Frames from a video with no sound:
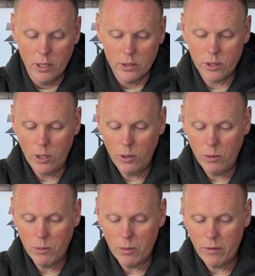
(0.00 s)

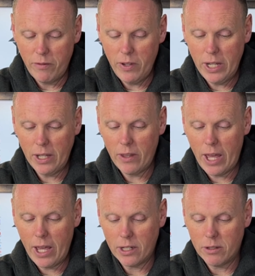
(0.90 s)
So fitting
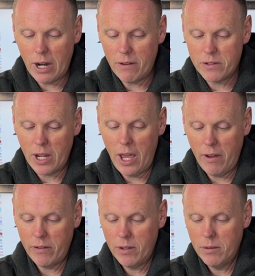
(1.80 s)
that drive
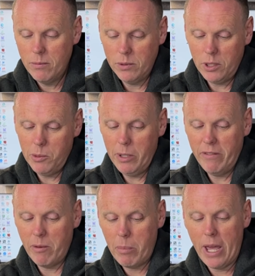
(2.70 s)
shaft was a little bit
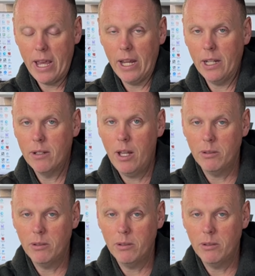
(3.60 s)
of a pain.